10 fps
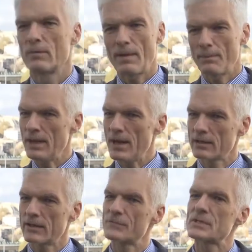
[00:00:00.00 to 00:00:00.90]
Well,
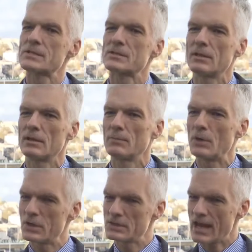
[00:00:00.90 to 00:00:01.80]
PIAAC gives us a
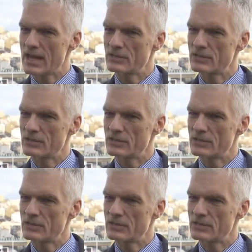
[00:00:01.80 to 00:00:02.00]
bird's eye